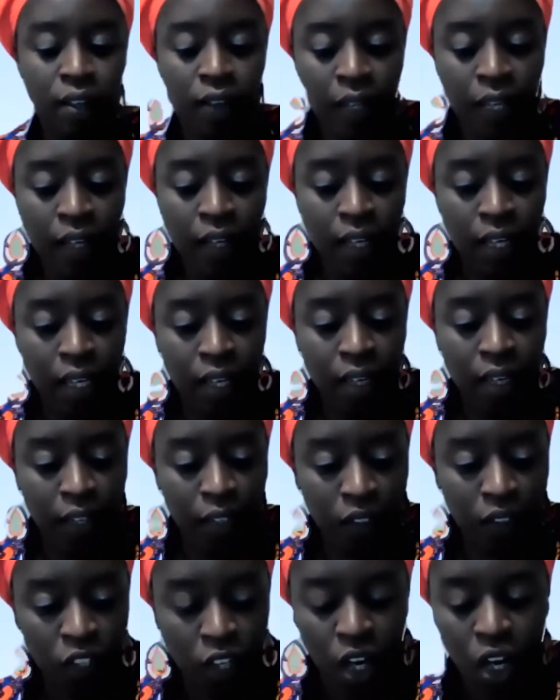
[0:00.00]

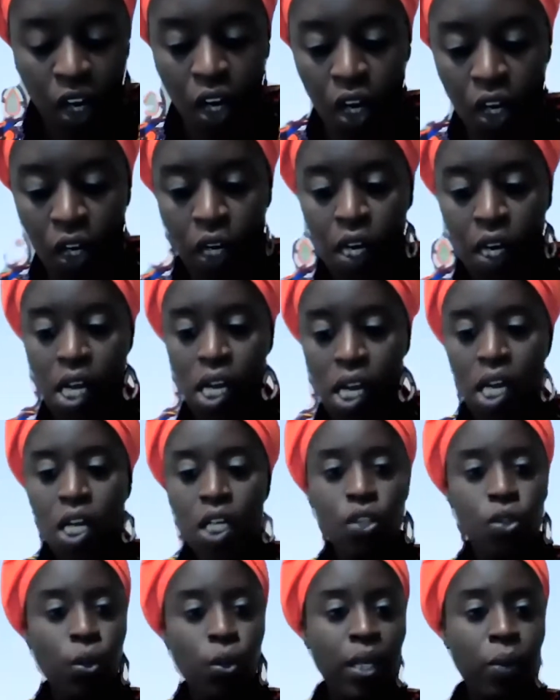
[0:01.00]
in Dakar.
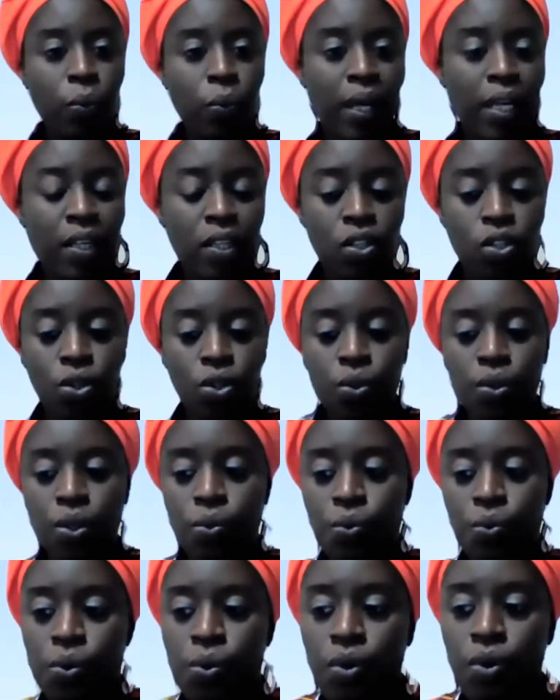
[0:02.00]
So he went into
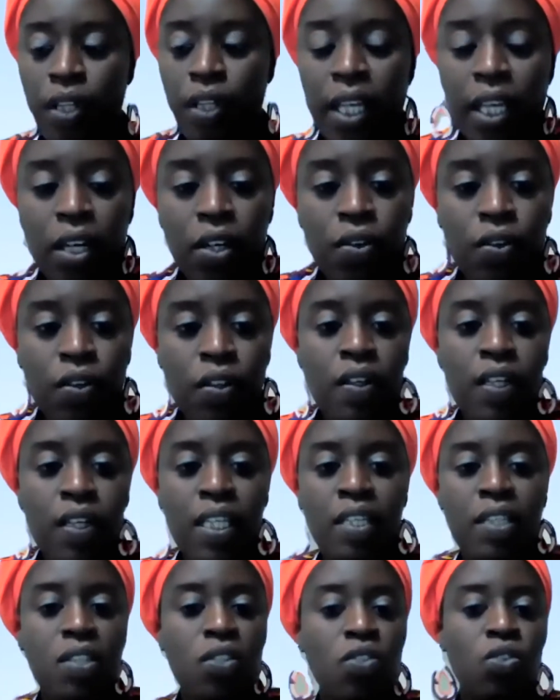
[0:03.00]
a rural area.
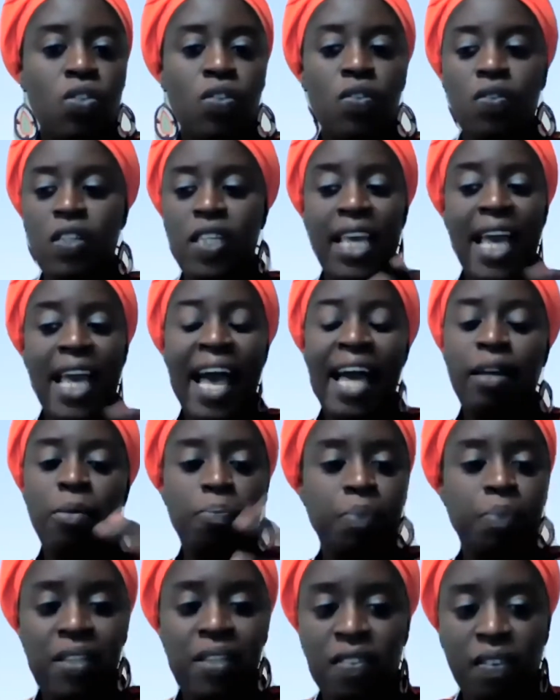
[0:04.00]
He had a
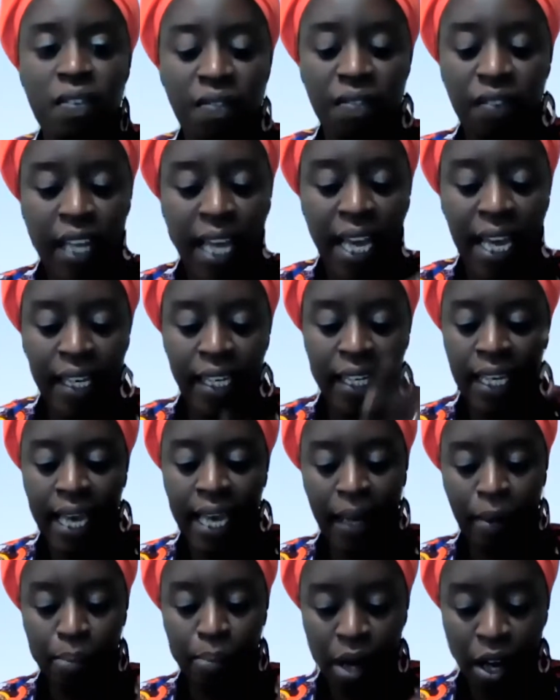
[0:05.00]
piece of land he
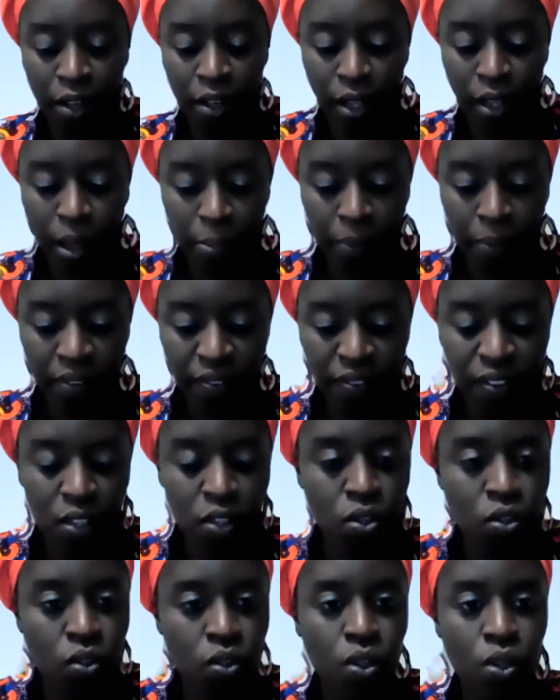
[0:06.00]
had bought a couple of
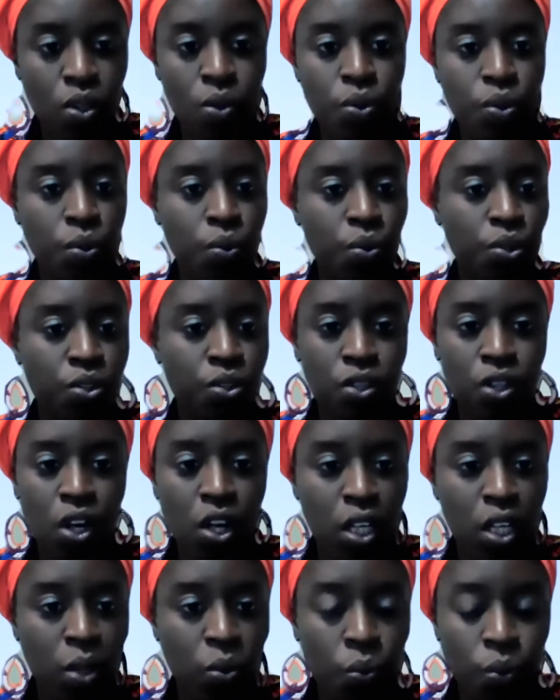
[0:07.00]
years ago. So
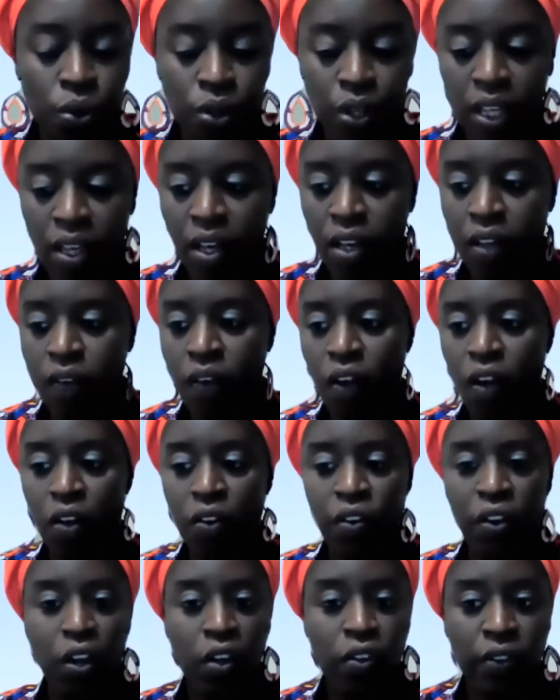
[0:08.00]
started working
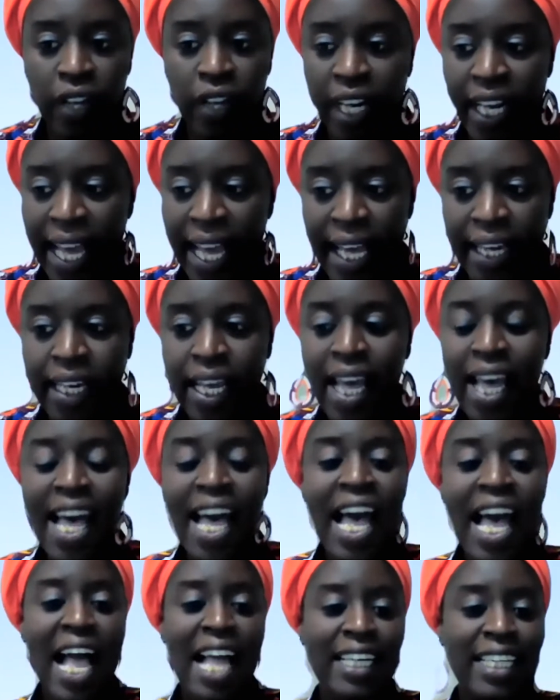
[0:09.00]
on the land.
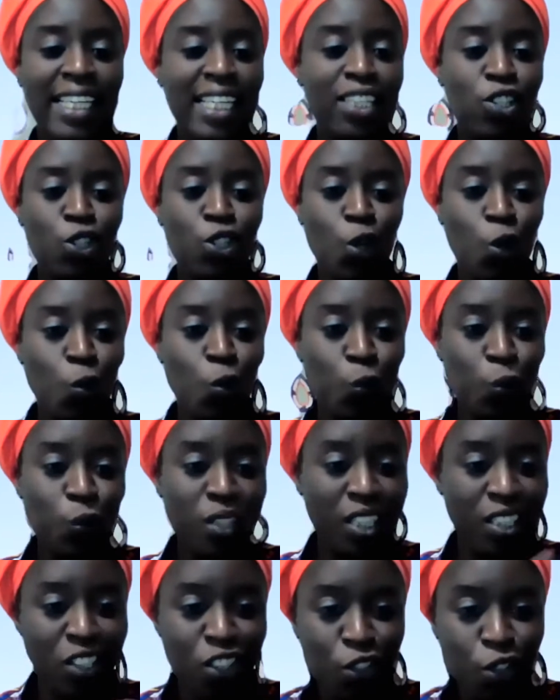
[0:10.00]
And he's so
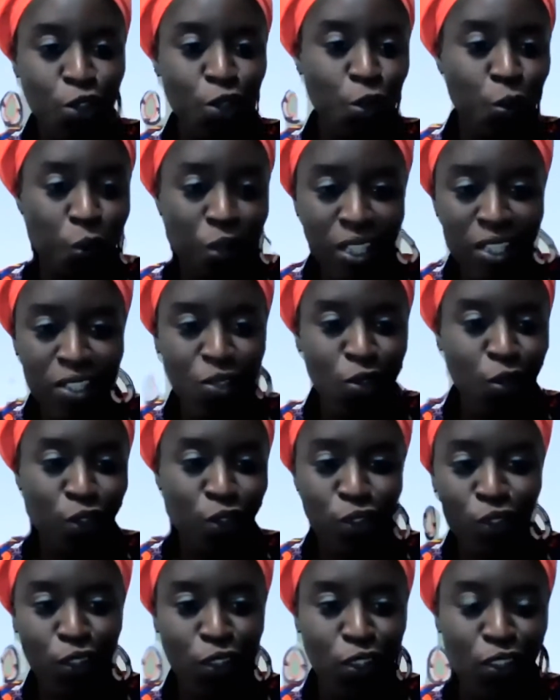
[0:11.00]
digital. So he's
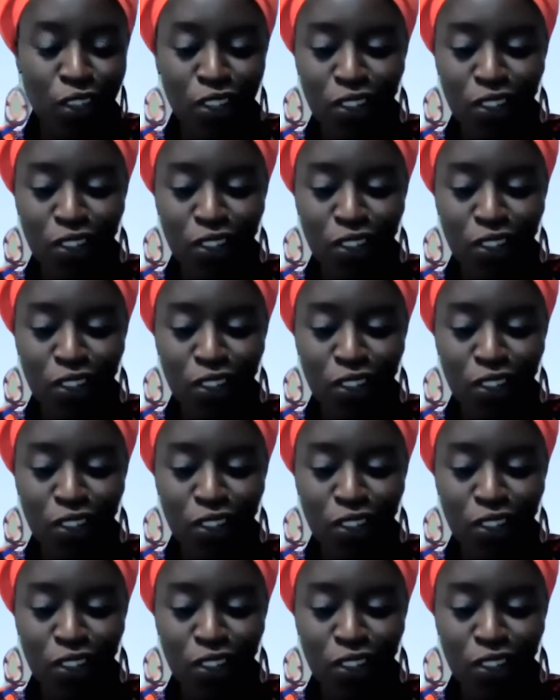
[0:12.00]
on